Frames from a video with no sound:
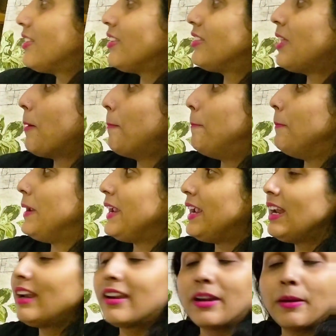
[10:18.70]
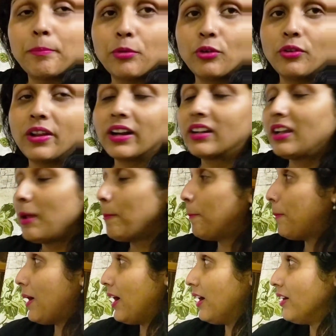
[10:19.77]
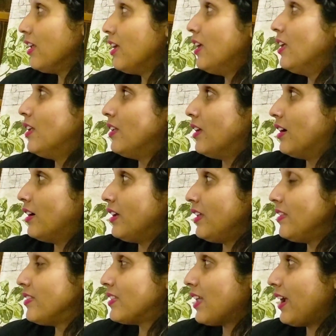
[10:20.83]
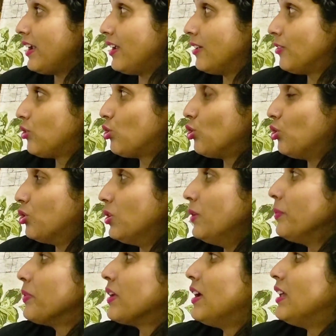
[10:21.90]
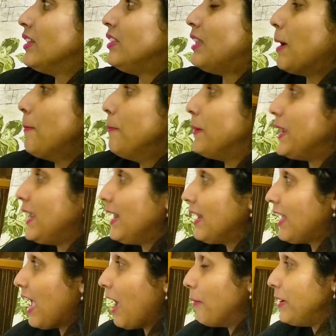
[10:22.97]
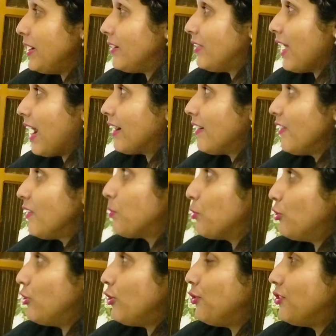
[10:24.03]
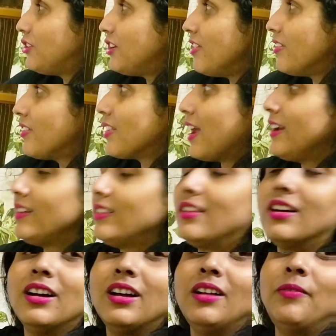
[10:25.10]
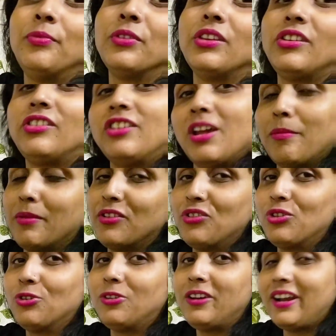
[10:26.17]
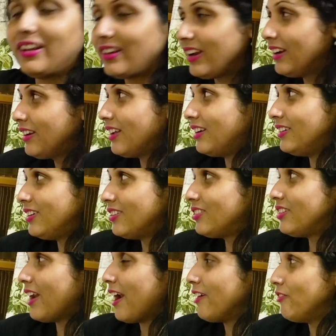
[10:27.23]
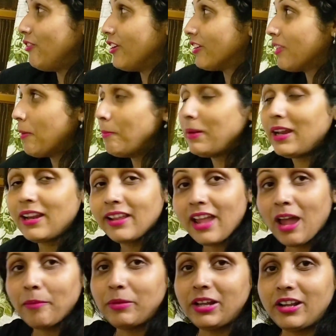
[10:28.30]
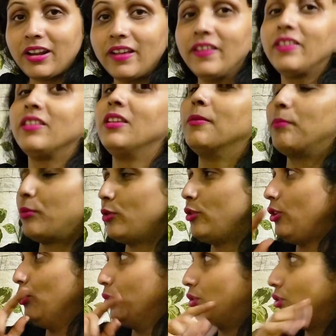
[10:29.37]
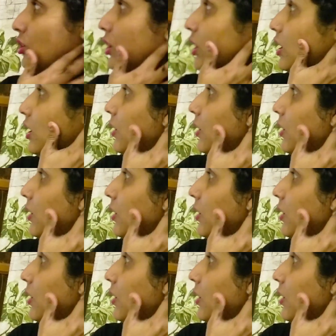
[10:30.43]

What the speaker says: this is the male reproductive part inside. So the male gamete that is produced inside the stamen. So let's get understand where the male gamete is produced.